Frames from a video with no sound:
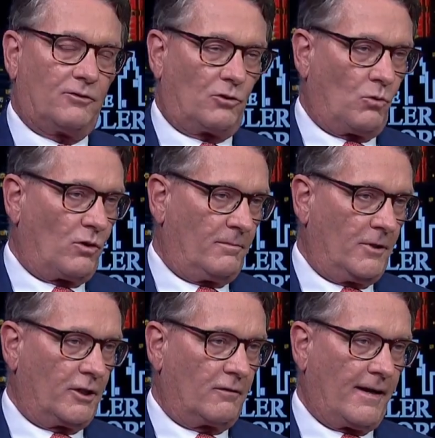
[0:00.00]

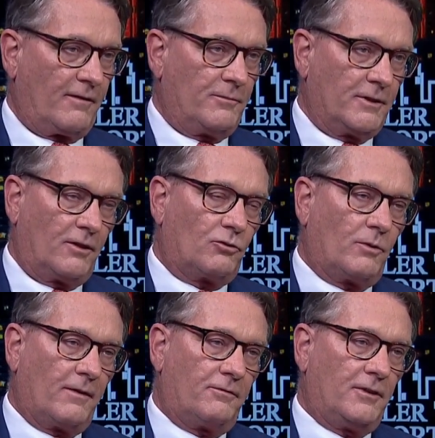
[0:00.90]
250,000 or 500,000
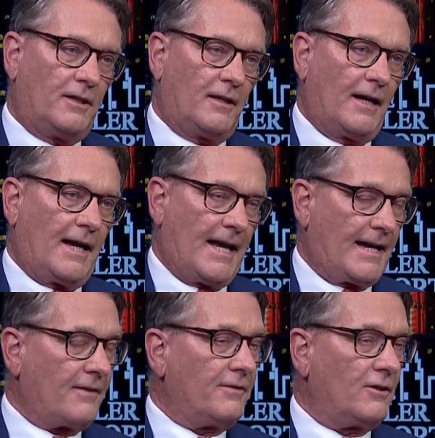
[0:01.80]
square feet?
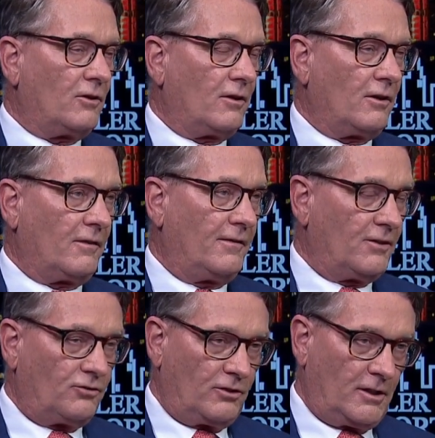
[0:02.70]
And I think
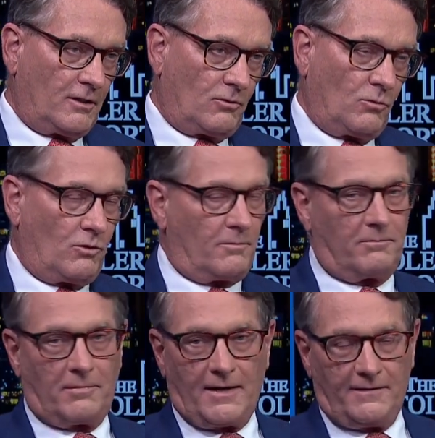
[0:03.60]
this year, or
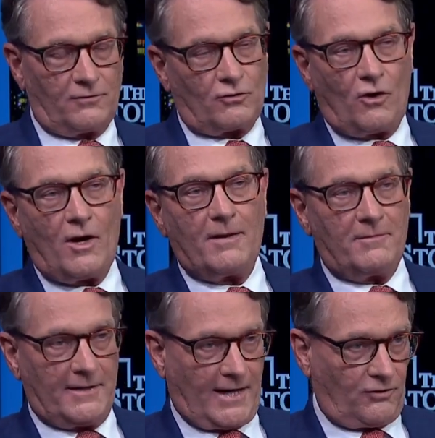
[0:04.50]
by this
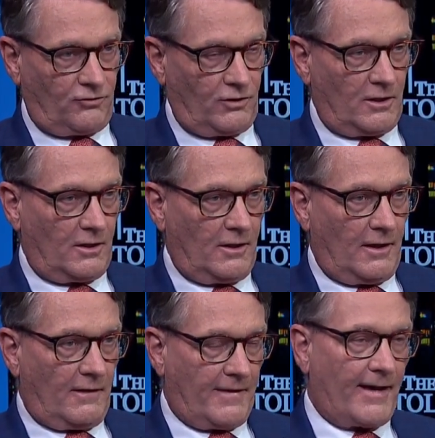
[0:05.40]
time next year,
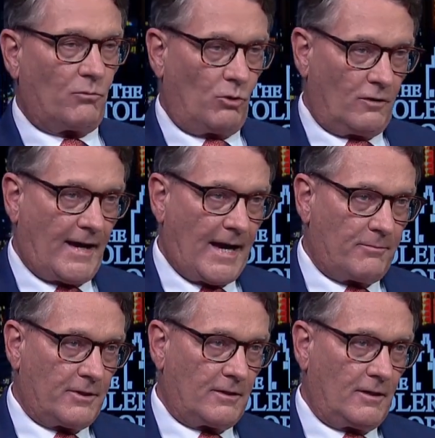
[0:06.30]
that will
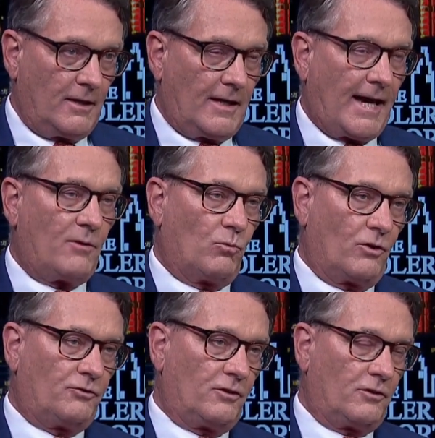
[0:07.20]
happen. And
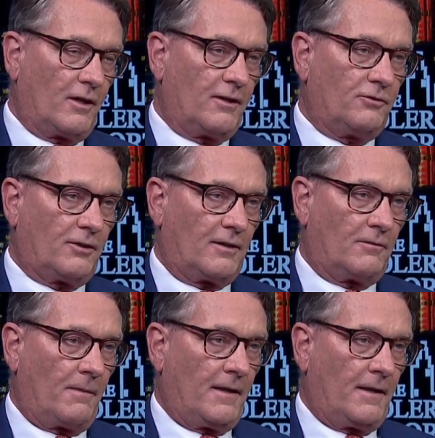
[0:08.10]
once it does, and